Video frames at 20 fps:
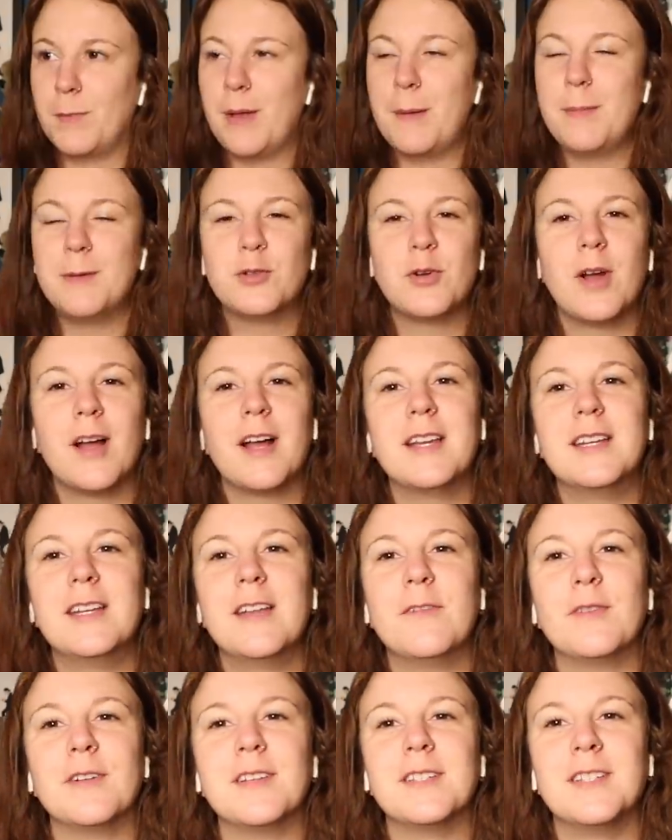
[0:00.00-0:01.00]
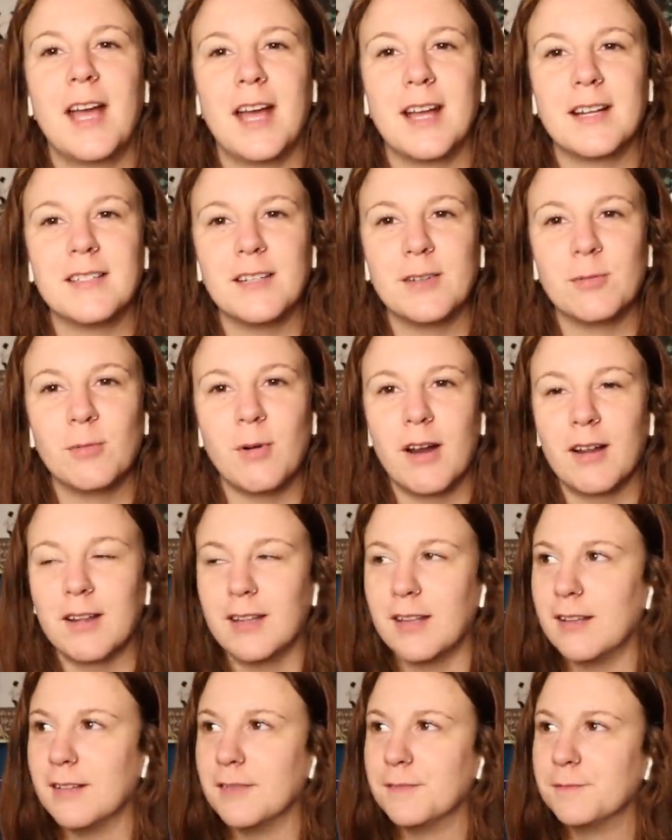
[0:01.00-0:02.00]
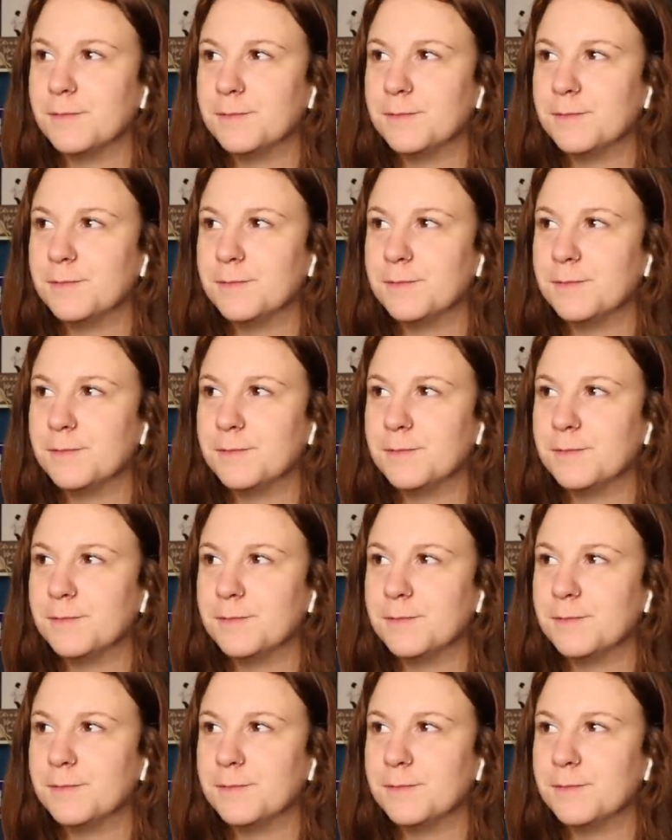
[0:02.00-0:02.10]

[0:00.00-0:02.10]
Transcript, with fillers: Maybe try a different tactic, Rocky.